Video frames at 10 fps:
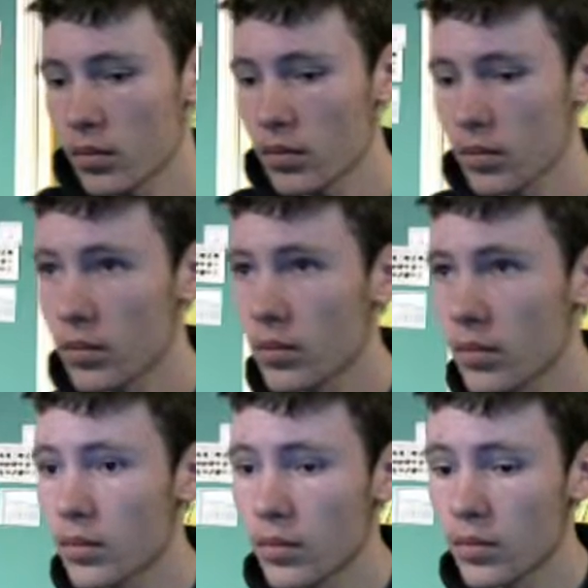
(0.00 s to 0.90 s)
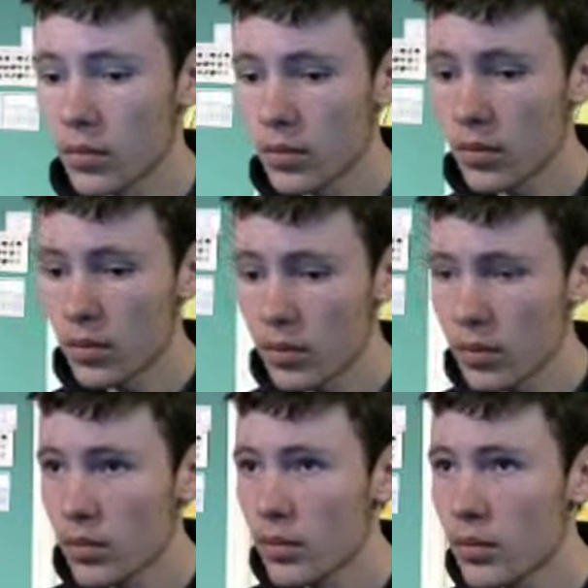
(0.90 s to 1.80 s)

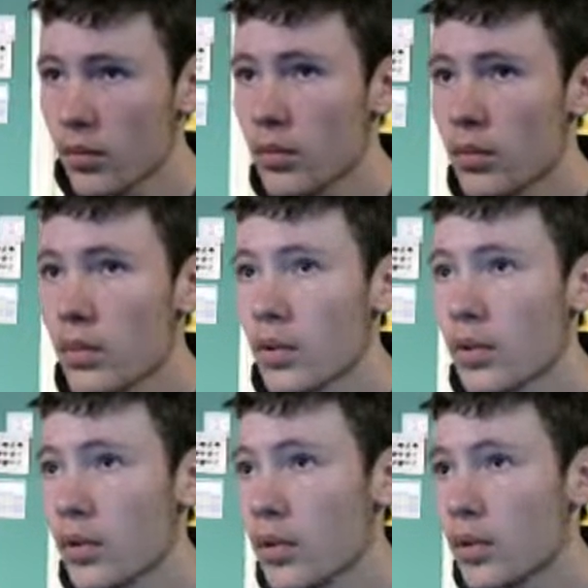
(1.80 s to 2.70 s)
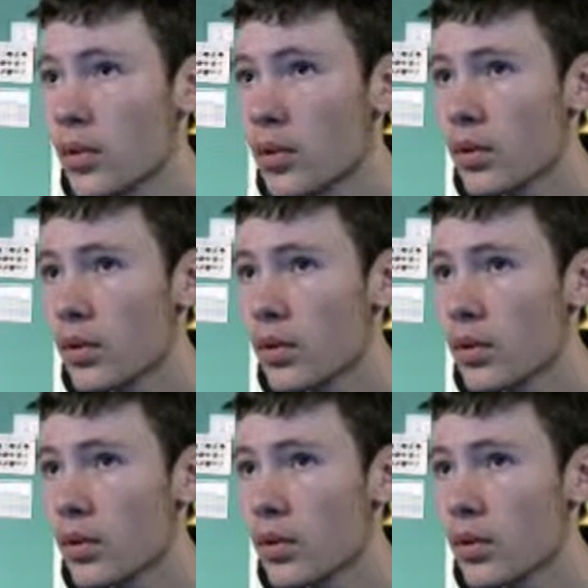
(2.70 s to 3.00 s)
(no one is talking)